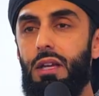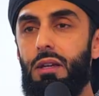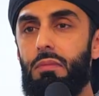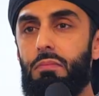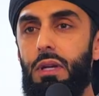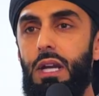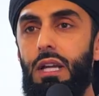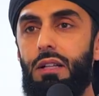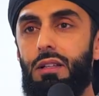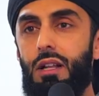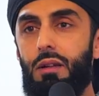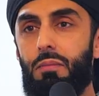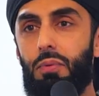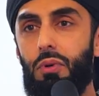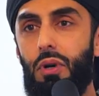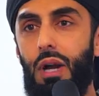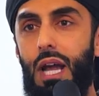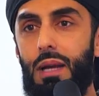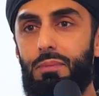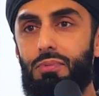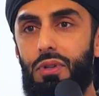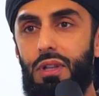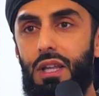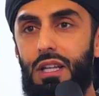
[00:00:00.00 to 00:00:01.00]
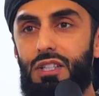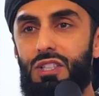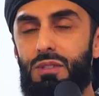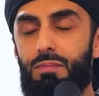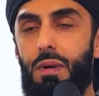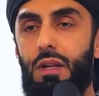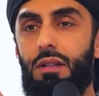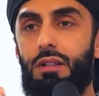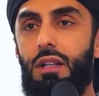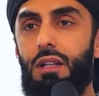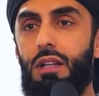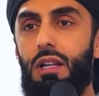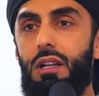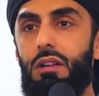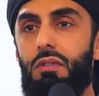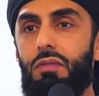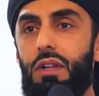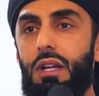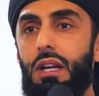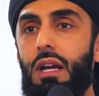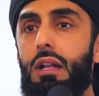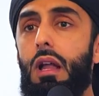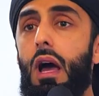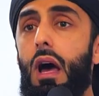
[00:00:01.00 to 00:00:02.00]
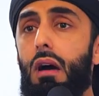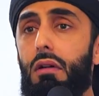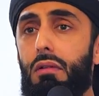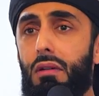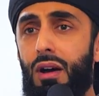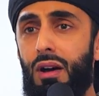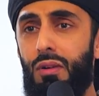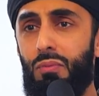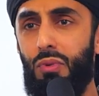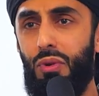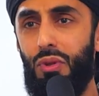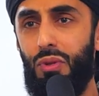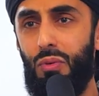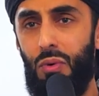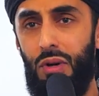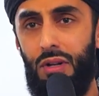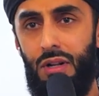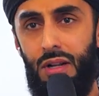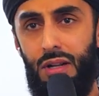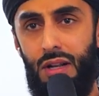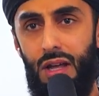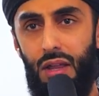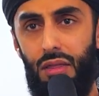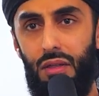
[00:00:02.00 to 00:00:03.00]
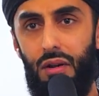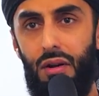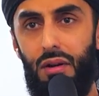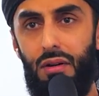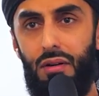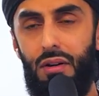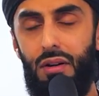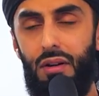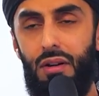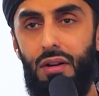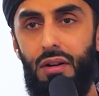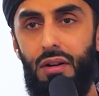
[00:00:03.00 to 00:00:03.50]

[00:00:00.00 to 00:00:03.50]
they meet and perhaps they spend an evening in haram with one another.